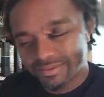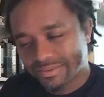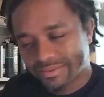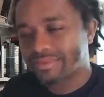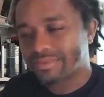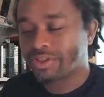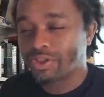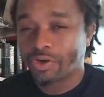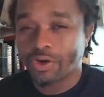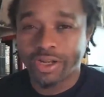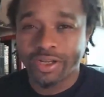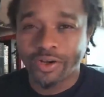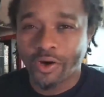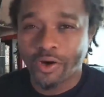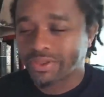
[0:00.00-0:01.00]
You already know
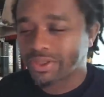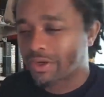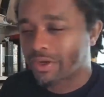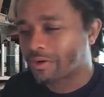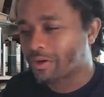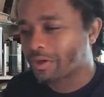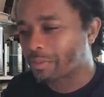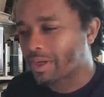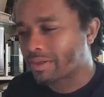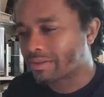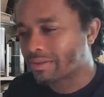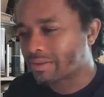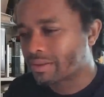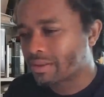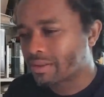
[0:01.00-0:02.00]
what we're talking about,
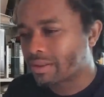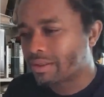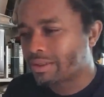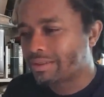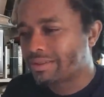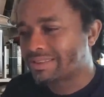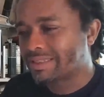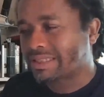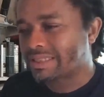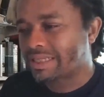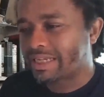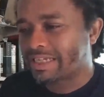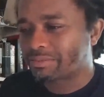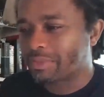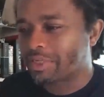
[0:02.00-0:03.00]
such as
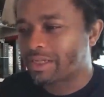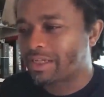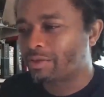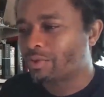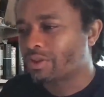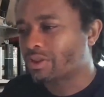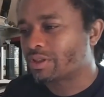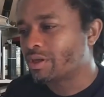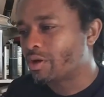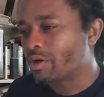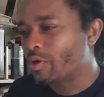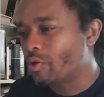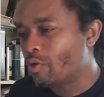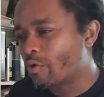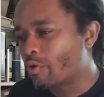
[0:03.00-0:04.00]
men with
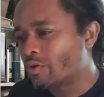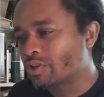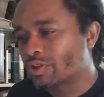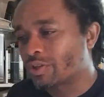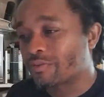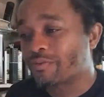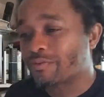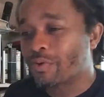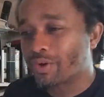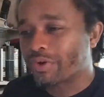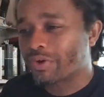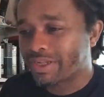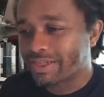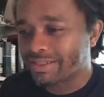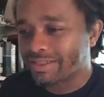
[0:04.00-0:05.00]
horns on their
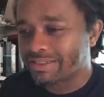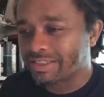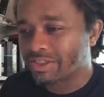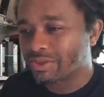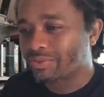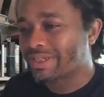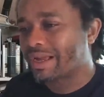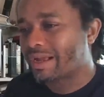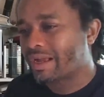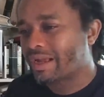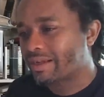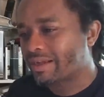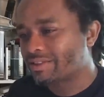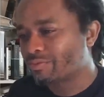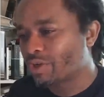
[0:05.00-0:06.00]
foreheads and three
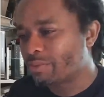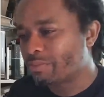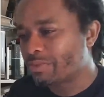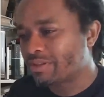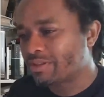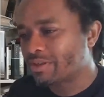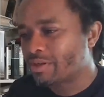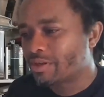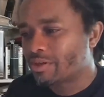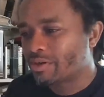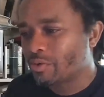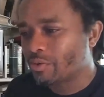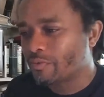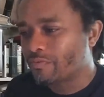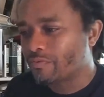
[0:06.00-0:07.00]
eyes, women
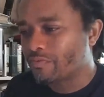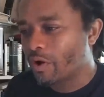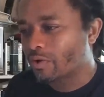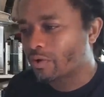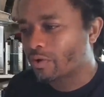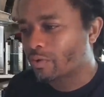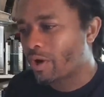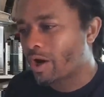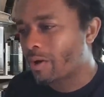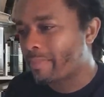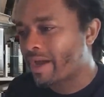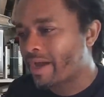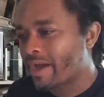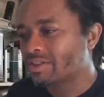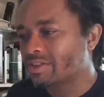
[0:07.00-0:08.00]
who fought while
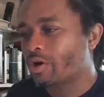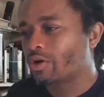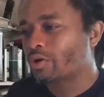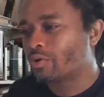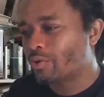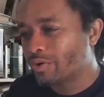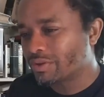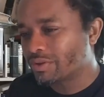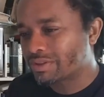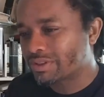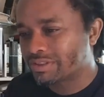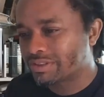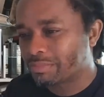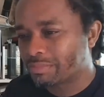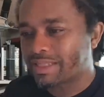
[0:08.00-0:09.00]
mounted on horses,
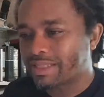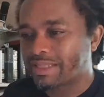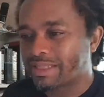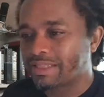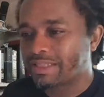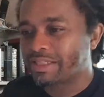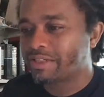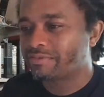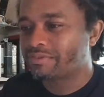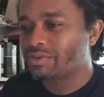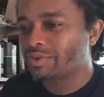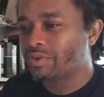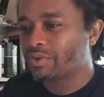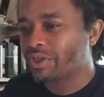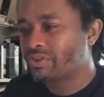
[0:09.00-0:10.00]
men that lived
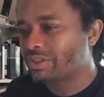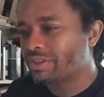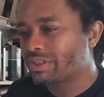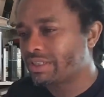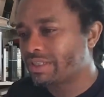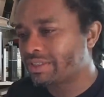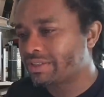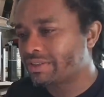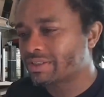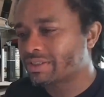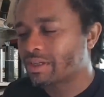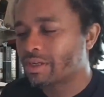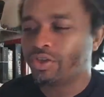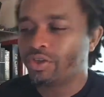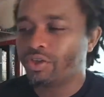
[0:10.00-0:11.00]
200 years,
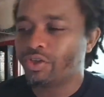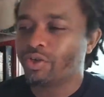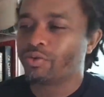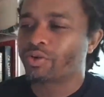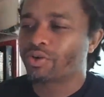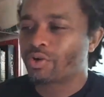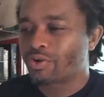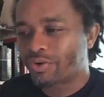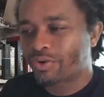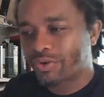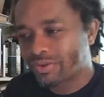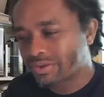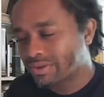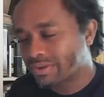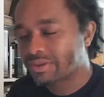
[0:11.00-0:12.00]

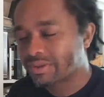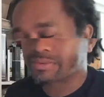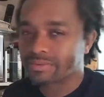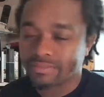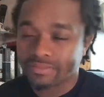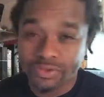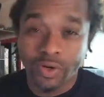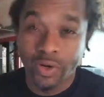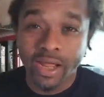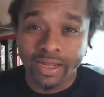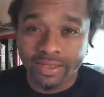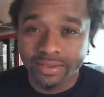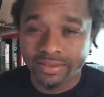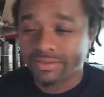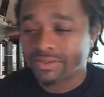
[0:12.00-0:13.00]
unicorns,
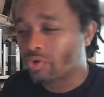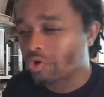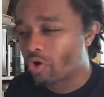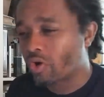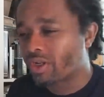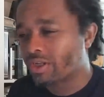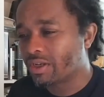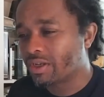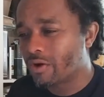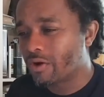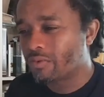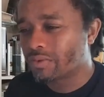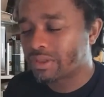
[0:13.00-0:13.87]
dragons. You already know.